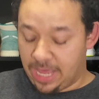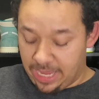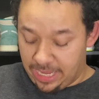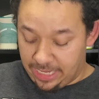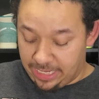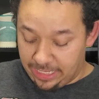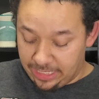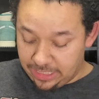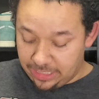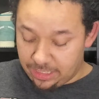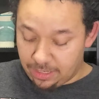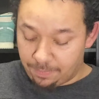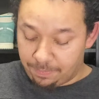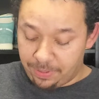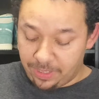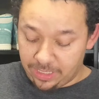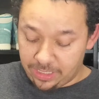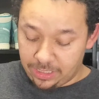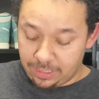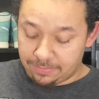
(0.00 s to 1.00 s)
He ended up
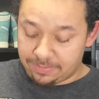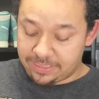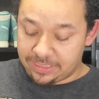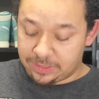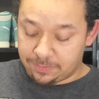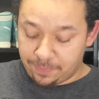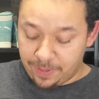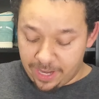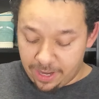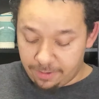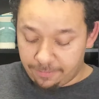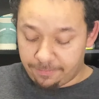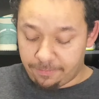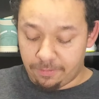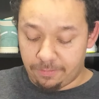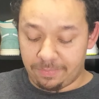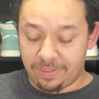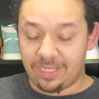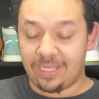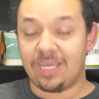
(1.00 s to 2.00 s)
picking up this pair for
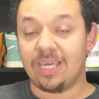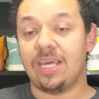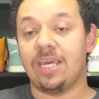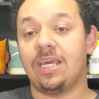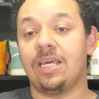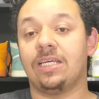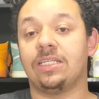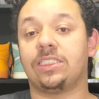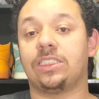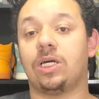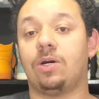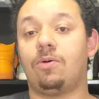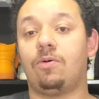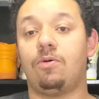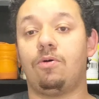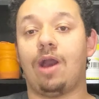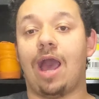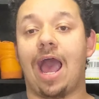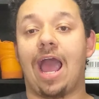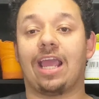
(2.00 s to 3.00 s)
me
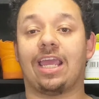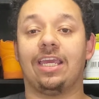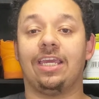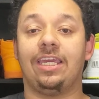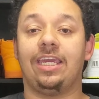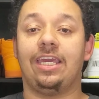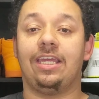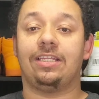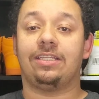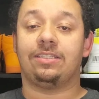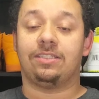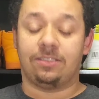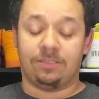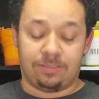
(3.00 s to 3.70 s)
so I can get